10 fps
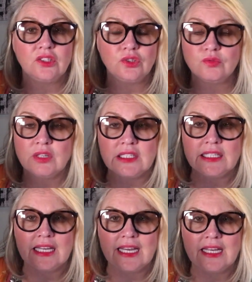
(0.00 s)
You really
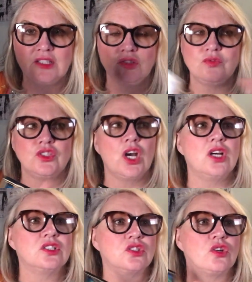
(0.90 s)
can. You've
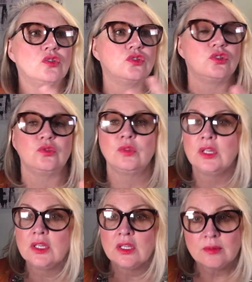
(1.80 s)
just got to
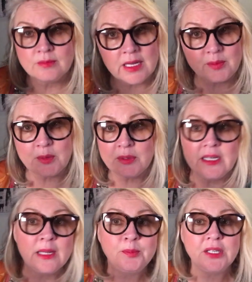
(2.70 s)
maybe
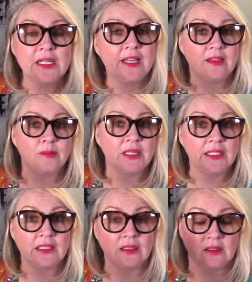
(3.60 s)
manipulate them a
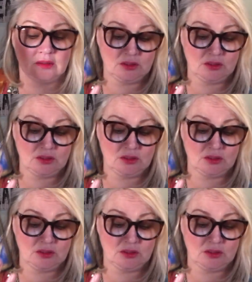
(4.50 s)
little.